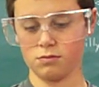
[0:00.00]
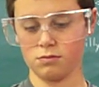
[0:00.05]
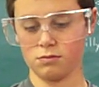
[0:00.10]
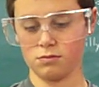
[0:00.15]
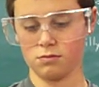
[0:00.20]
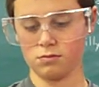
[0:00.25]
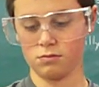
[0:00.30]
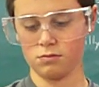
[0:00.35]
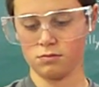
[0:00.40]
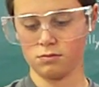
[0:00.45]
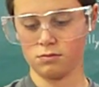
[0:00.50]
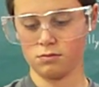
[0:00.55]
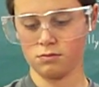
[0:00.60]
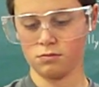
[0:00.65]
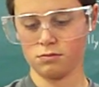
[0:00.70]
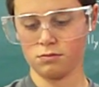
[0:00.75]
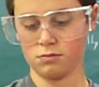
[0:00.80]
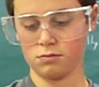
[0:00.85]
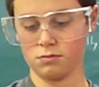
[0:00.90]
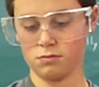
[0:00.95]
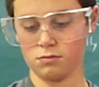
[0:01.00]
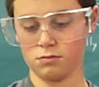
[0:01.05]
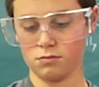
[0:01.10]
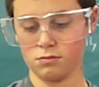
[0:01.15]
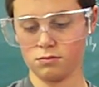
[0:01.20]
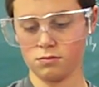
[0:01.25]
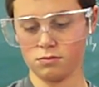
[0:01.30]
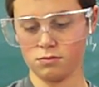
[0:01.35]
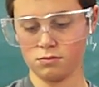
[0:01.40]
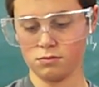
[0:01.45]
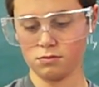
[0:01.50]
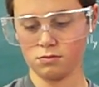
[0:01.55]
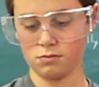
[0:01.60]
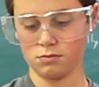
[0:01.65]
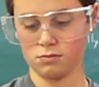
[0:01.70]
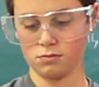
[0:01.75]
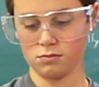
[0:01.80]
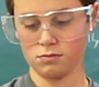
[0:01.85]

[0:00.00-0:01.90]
(silence)